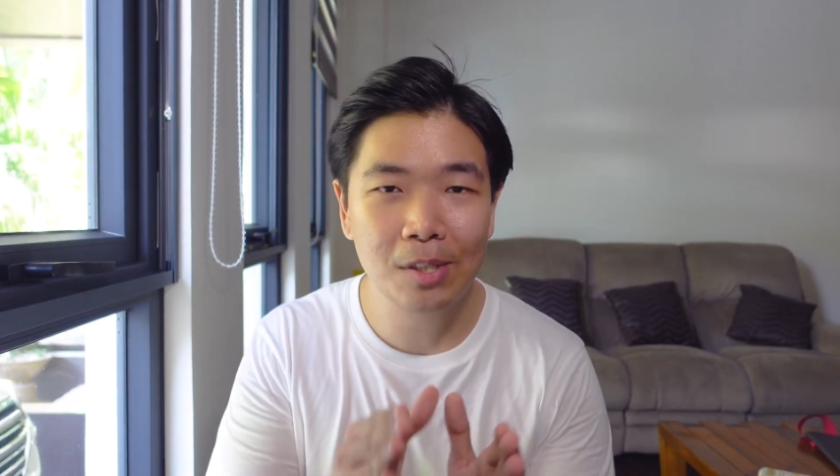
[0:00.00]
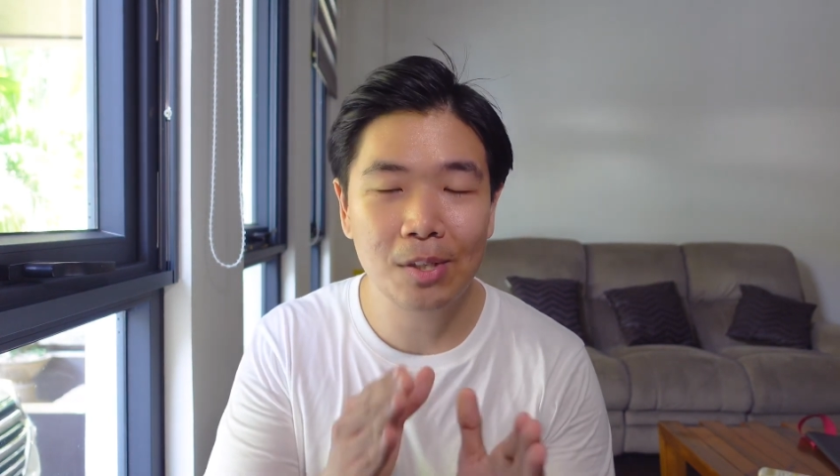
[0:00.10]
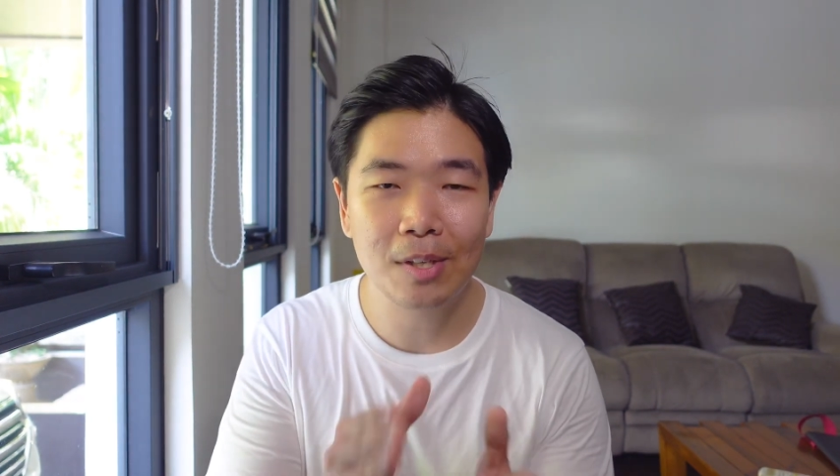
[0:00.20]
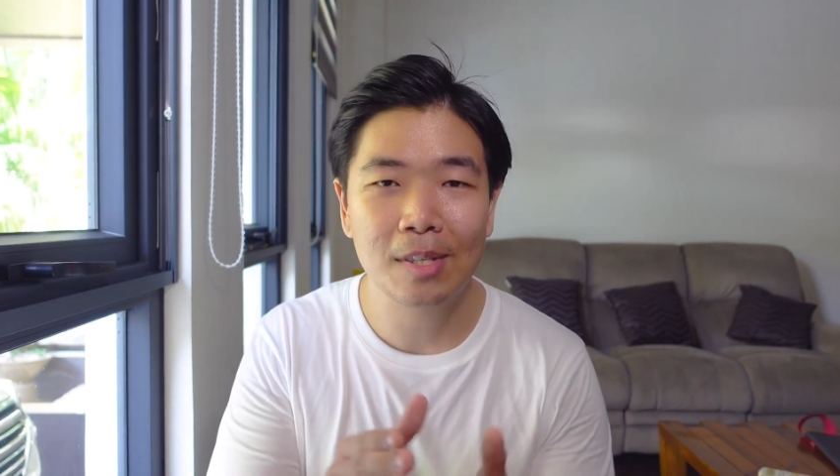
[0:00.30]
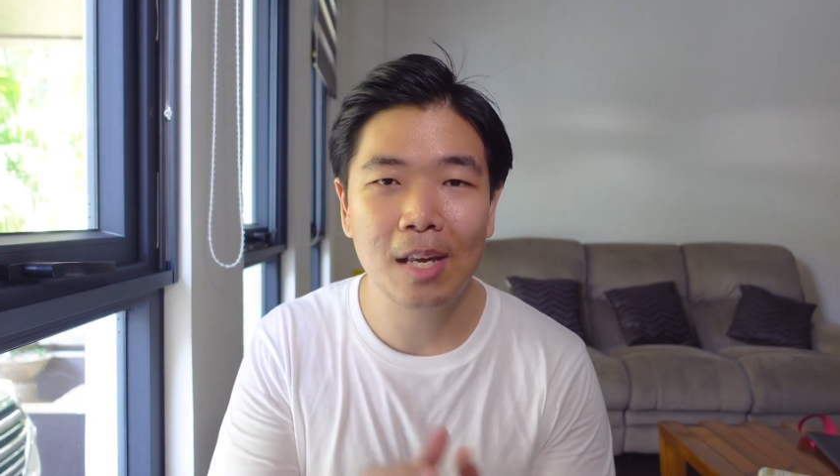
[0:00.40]
to
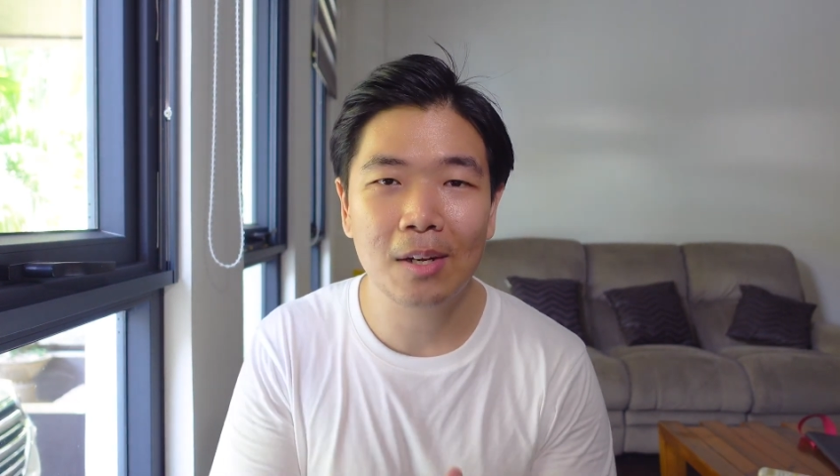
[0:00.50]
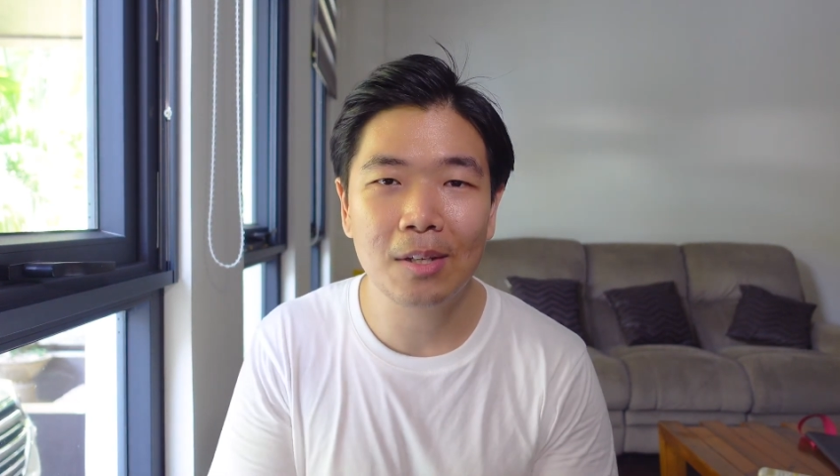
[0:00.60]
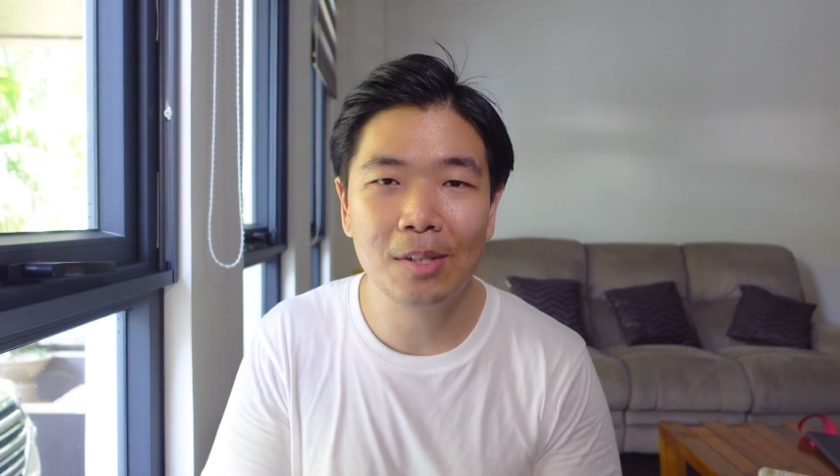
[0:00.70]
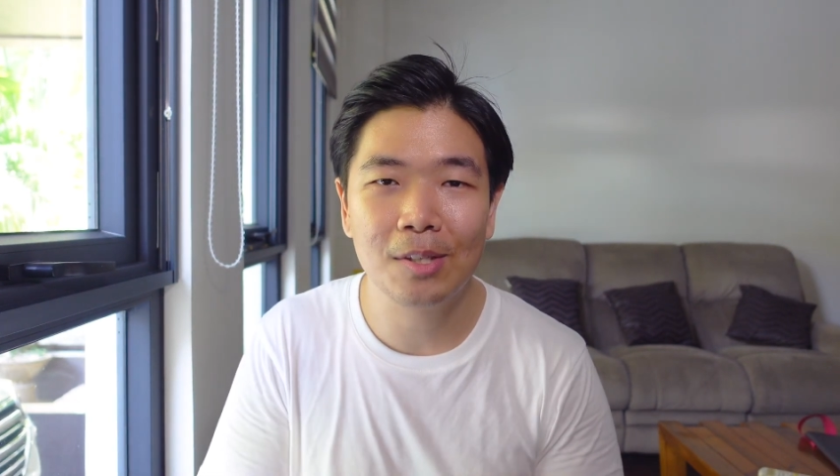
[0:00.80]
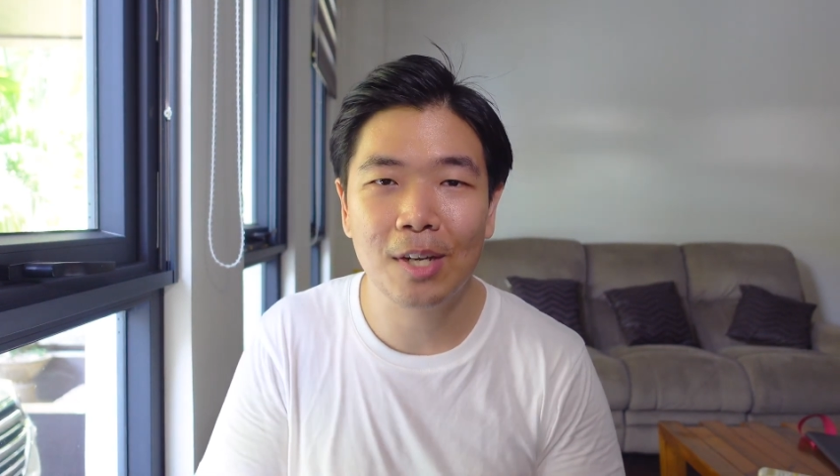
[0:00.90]
the seller
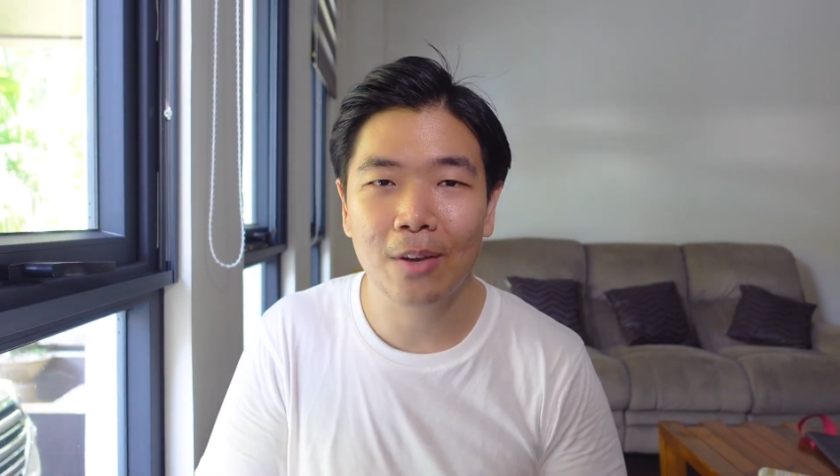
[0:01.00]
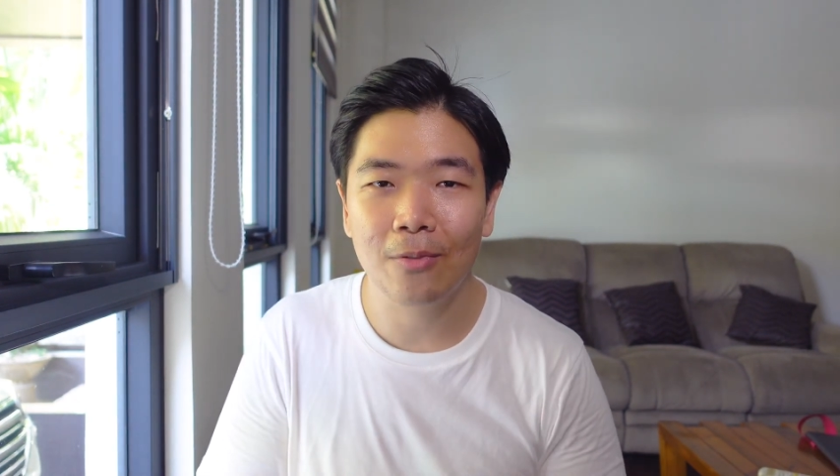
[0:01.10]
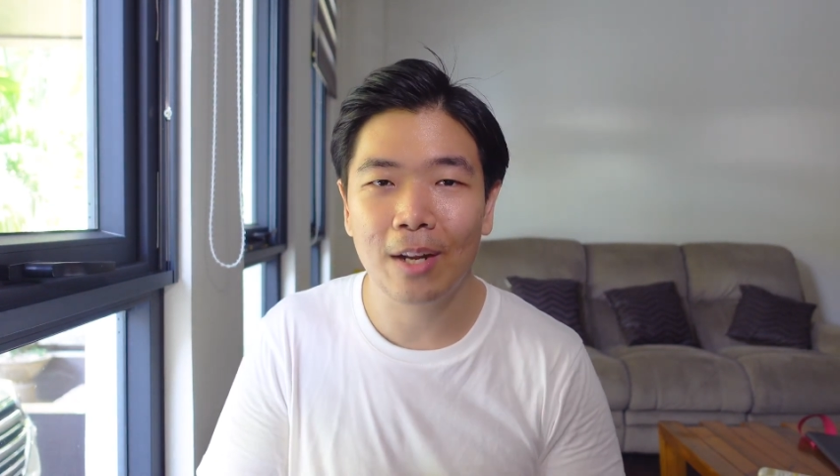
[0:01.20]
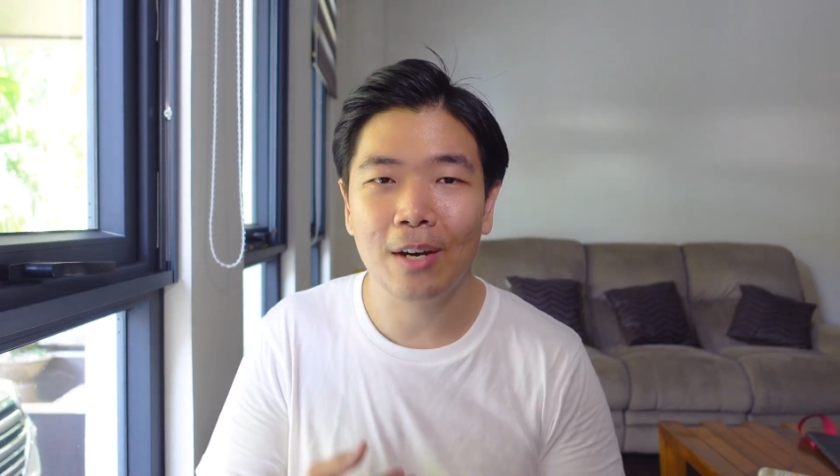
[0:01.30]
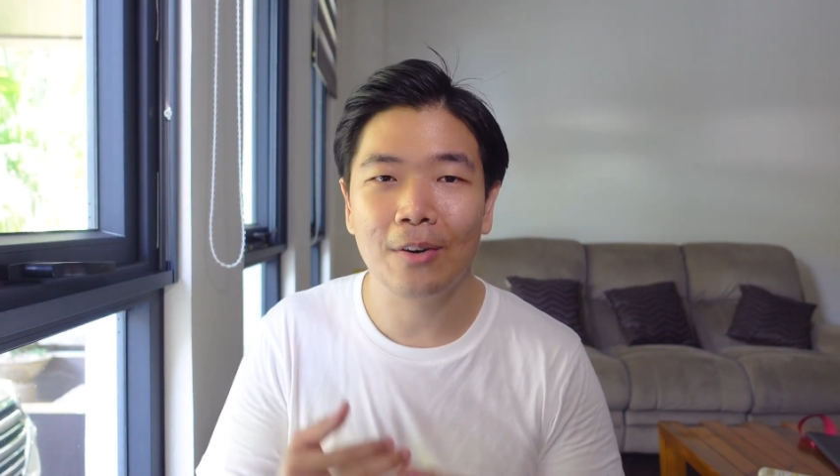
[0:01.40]
to check if
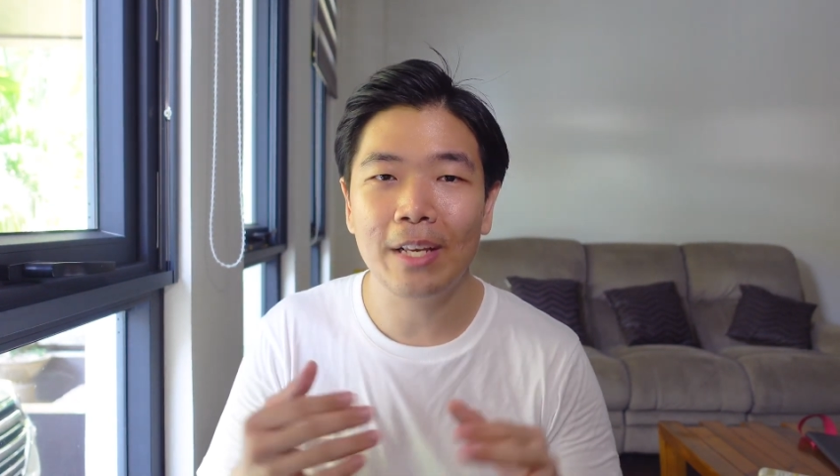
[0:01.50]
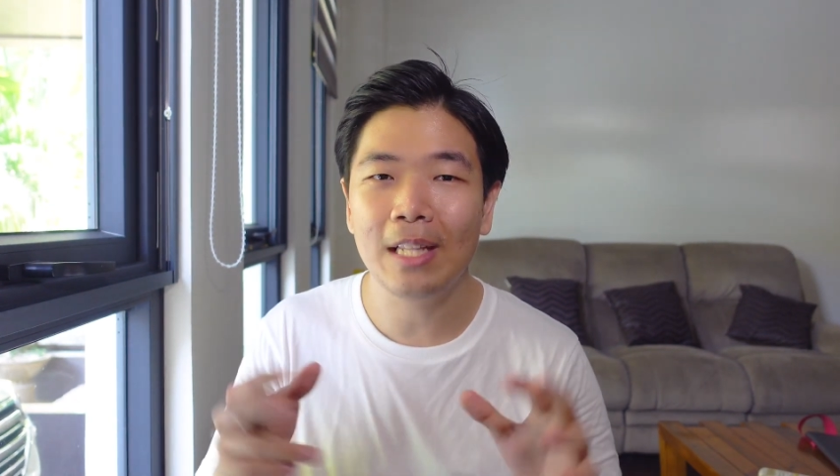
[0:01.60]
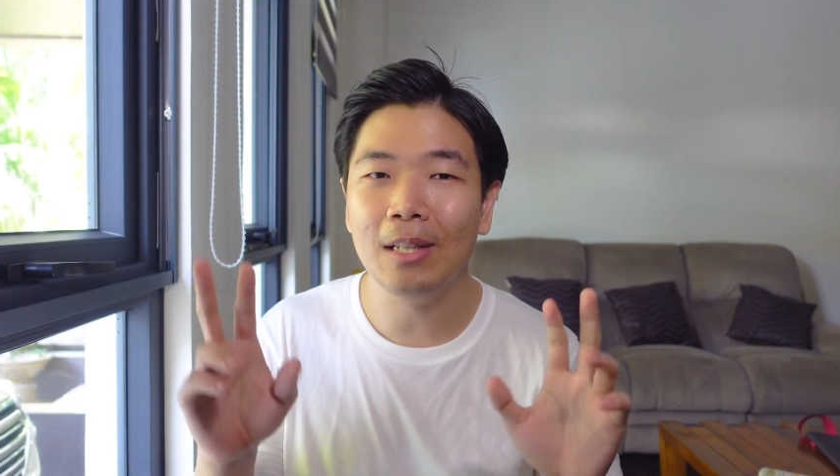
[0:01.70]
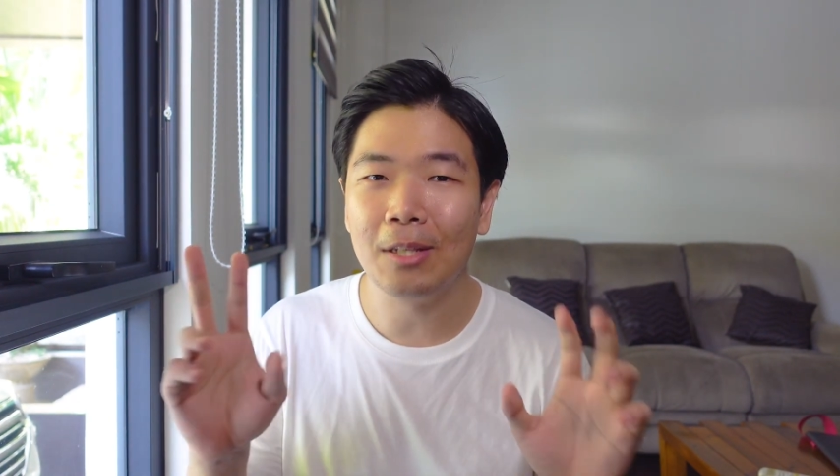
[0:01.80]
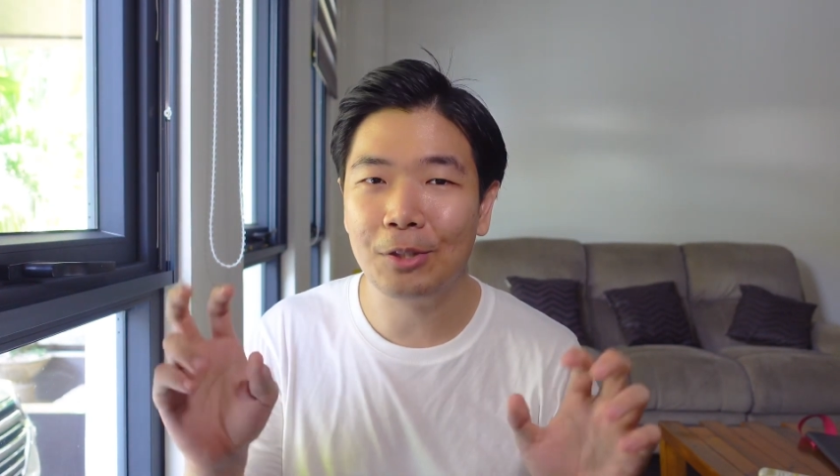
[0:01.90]
they're
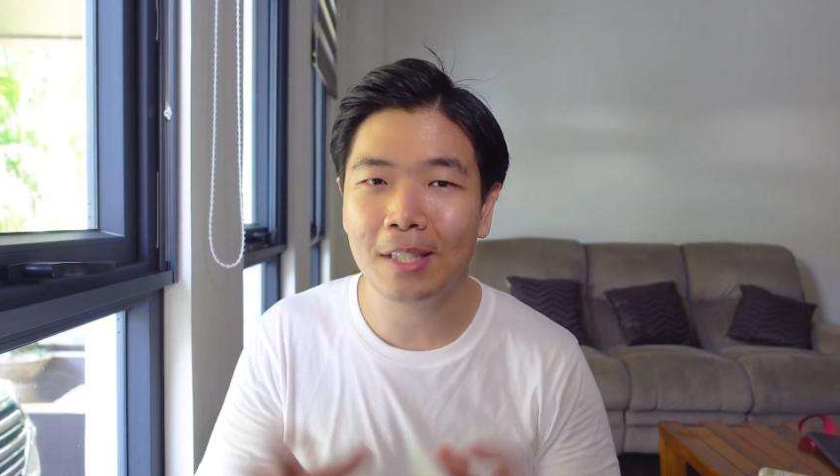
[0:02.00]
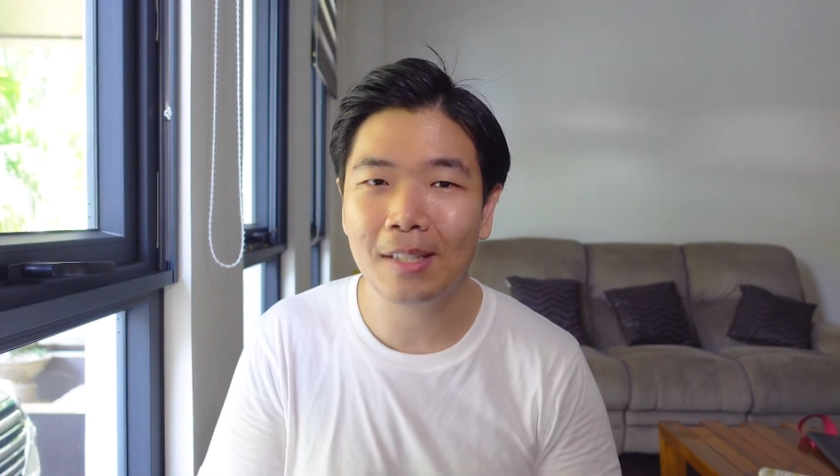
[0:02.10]
really legit.